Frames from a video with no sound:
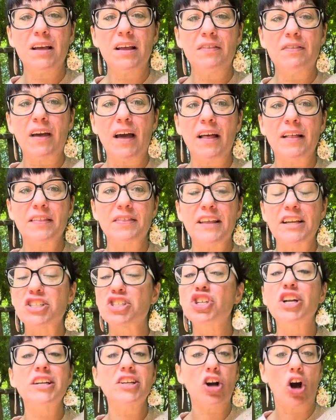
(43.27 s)
that they
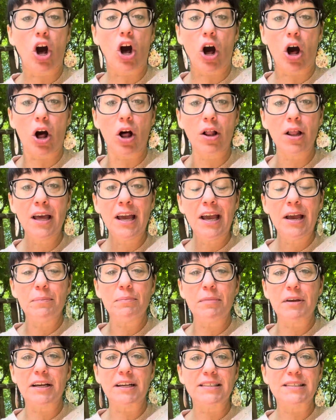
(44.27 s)
shouldn't call
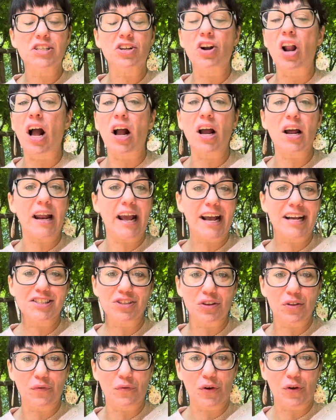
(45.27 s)
because they're not going to
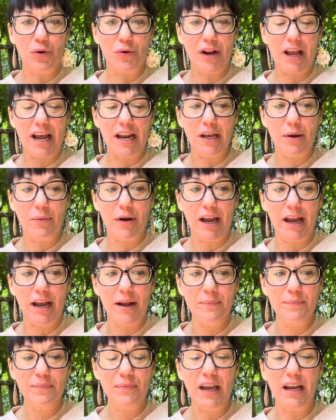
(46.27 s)
answer the phone anyway.
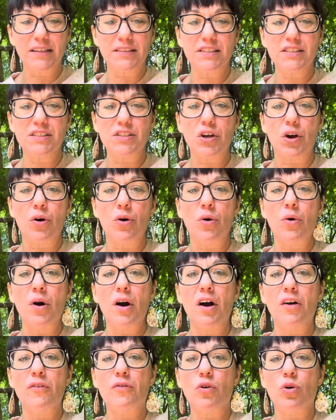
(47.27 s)
And
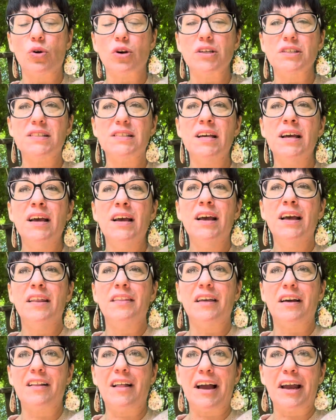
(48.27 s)
so, of course,
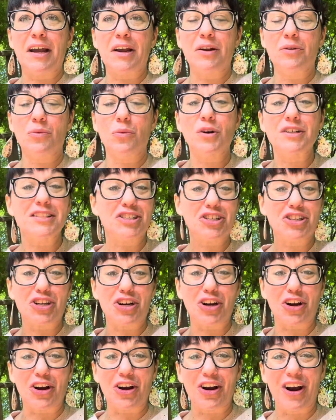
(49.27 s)
the client wasn't
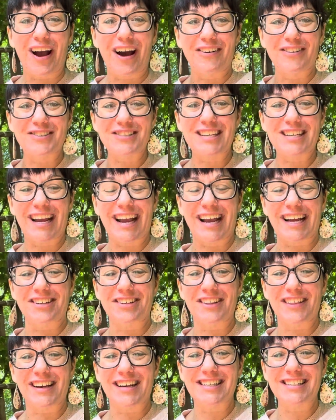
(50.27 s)
sure how to
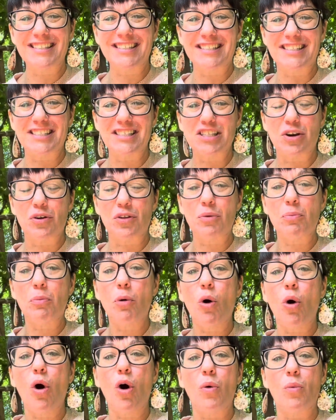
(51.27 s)
handle this. And so the
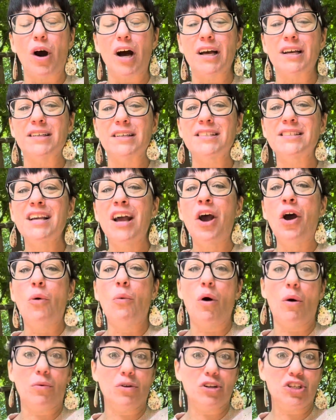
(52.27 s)
poll was,
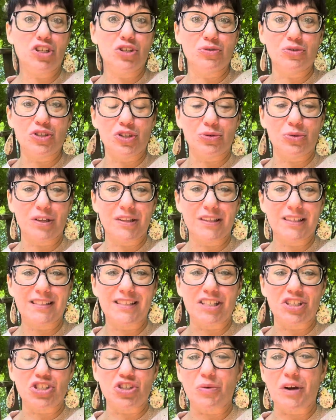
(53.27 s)
what would you do in the
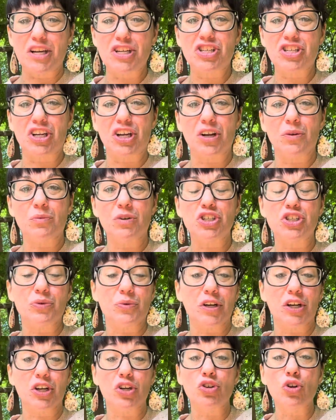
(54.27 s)
situation? Would
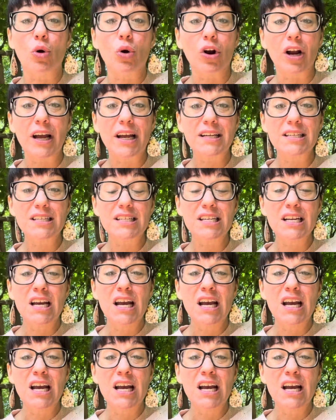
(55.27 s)
you ignore it?